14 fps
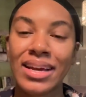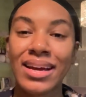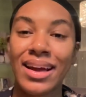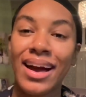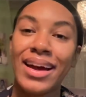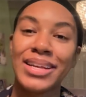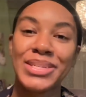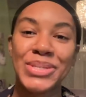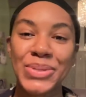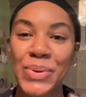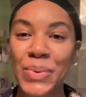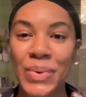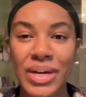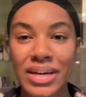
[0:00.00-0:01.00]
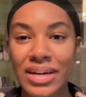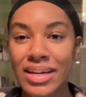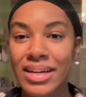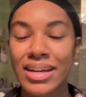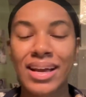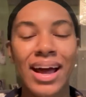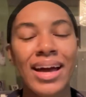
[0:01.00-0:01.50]
God is so
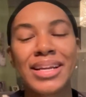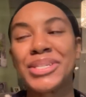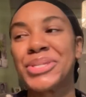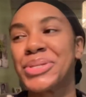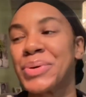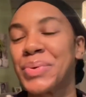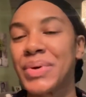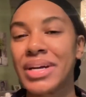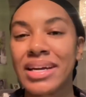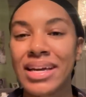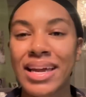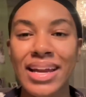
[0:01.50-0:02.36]
good. God is so good.